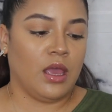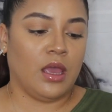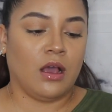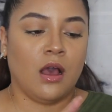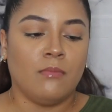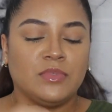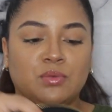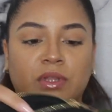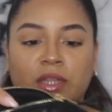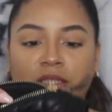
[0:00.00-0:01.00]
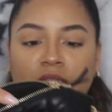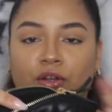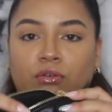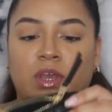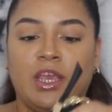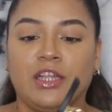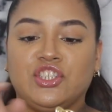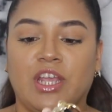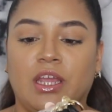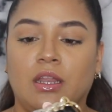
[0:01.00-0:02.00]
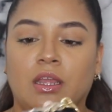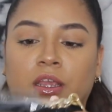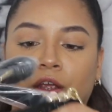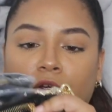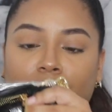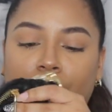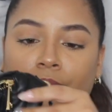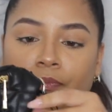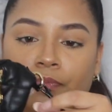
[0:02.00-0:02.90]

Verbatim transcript: it comes with this little keychain here.